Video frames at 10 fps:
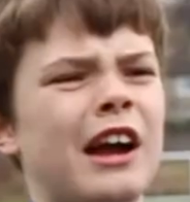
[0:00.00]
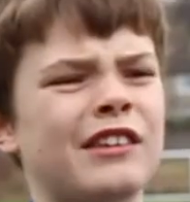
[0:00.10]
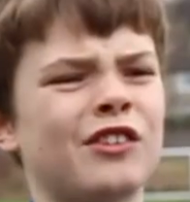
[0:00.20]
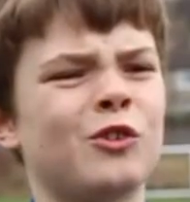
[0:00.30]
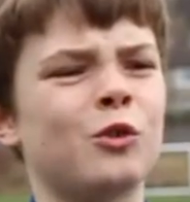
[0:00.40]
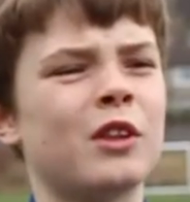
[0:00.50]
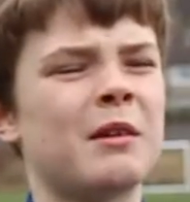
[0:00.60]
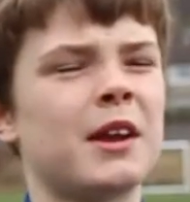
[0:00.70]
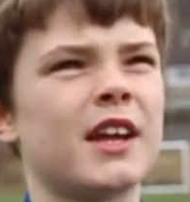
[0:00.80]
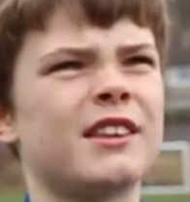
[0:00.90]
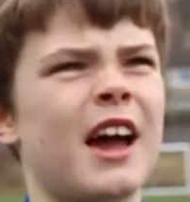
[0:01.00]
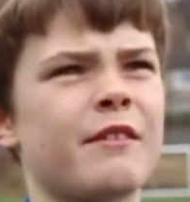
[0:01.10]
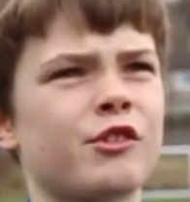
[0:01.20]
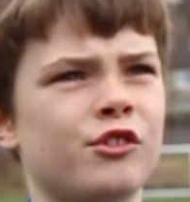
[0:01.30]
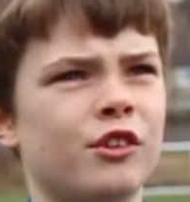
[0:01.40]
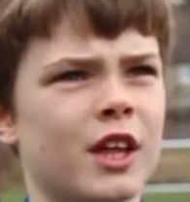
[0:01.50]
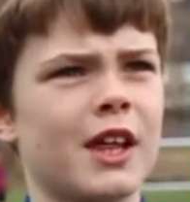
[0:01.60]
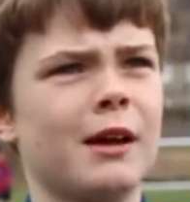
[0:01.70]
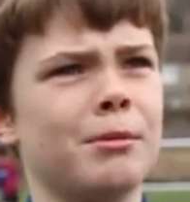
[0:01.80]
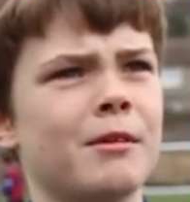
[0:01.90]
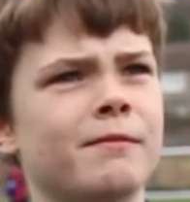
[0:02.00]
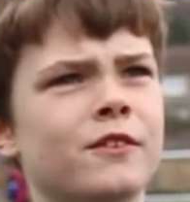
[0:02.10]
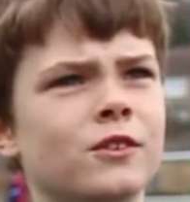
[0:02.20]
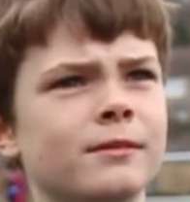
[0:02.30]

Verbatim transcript: As a goalie, when I dive, it's not like that painful.